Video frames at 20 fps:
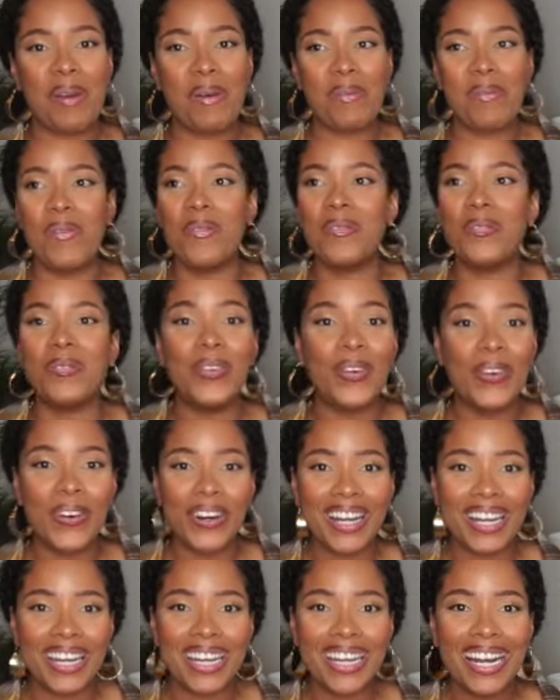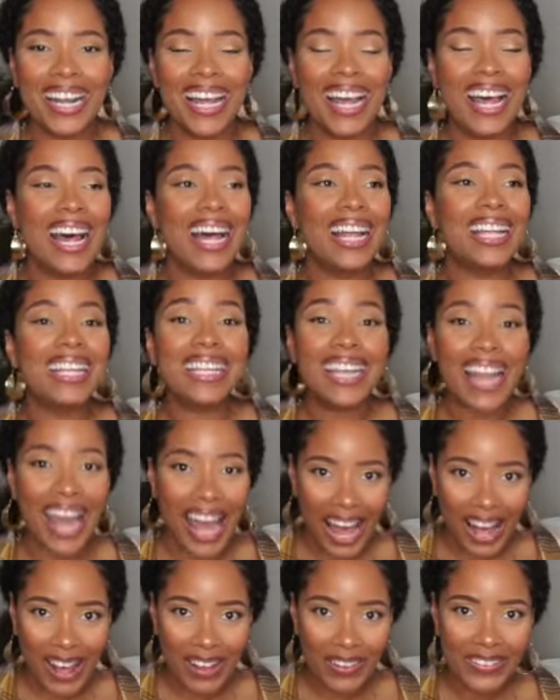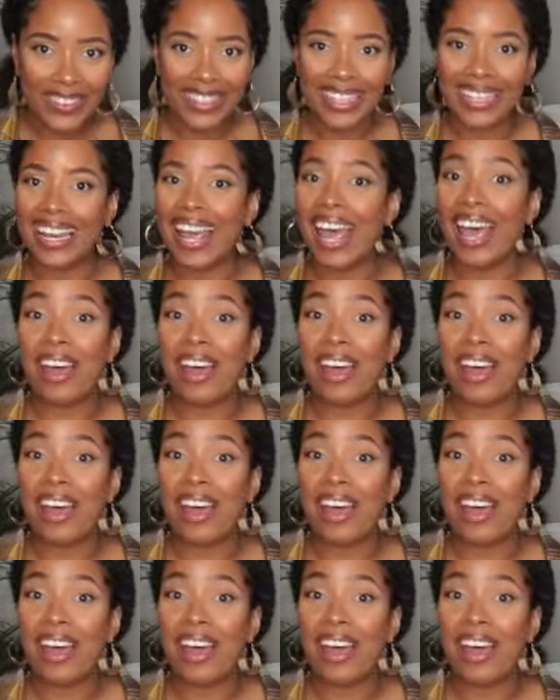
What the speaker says: more now than